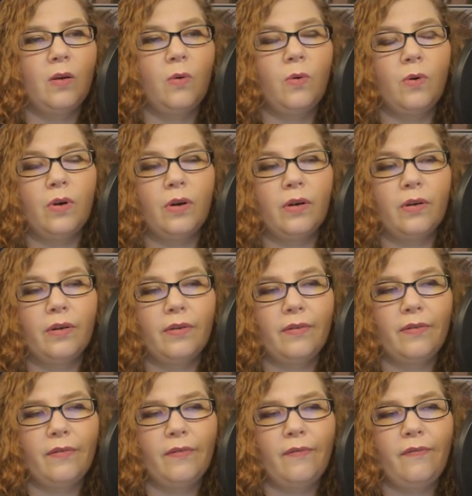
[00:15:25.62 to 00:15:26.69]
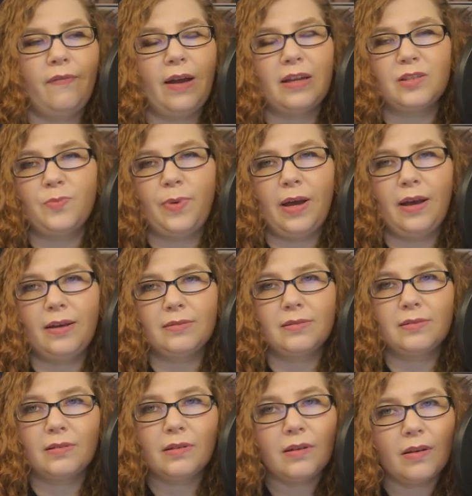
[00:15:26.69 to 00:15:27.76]
or fast
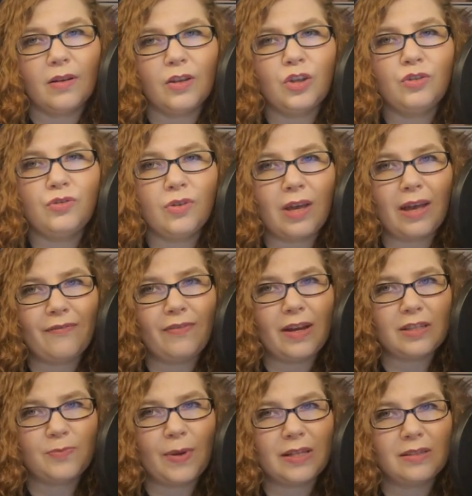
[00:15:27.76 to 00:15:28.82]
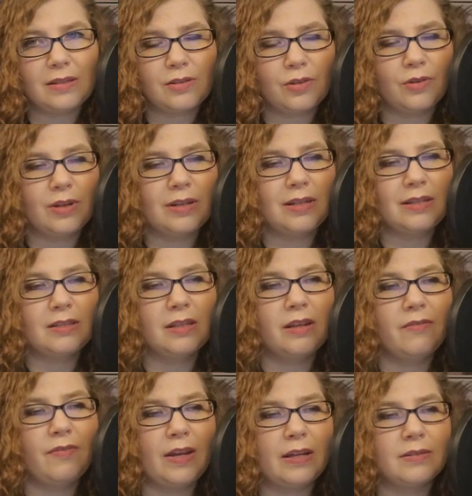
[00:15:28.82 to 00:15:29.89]
pass. You do get fast passes 30 days in
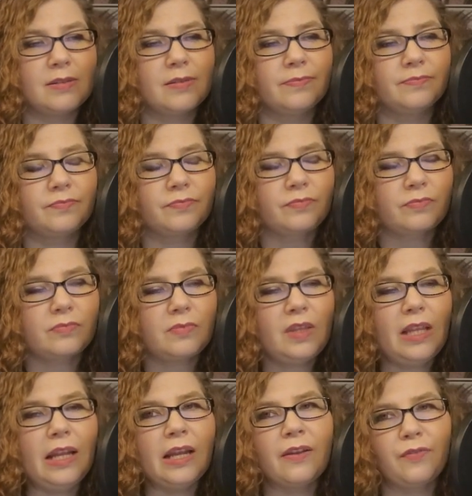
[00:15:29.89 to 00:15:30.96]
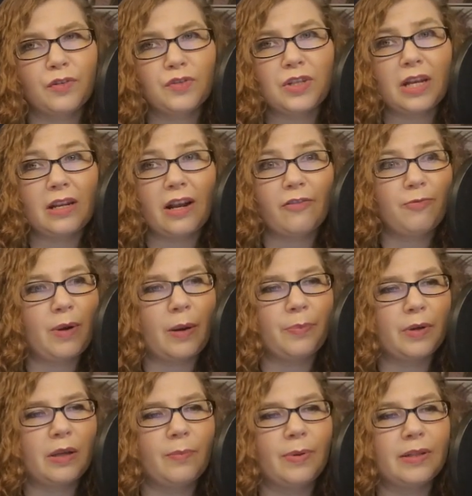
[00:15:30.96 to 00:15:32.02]
advance if you're staying off
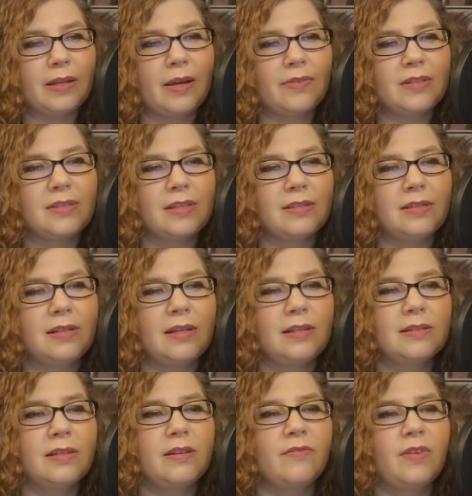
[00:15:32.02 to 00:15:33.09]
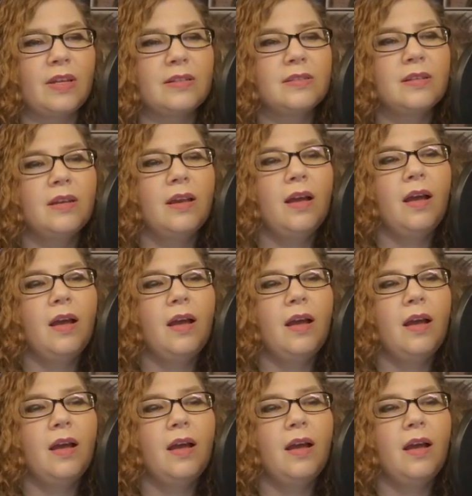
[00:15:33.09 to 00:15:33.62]
property, but not the 60 days in advance.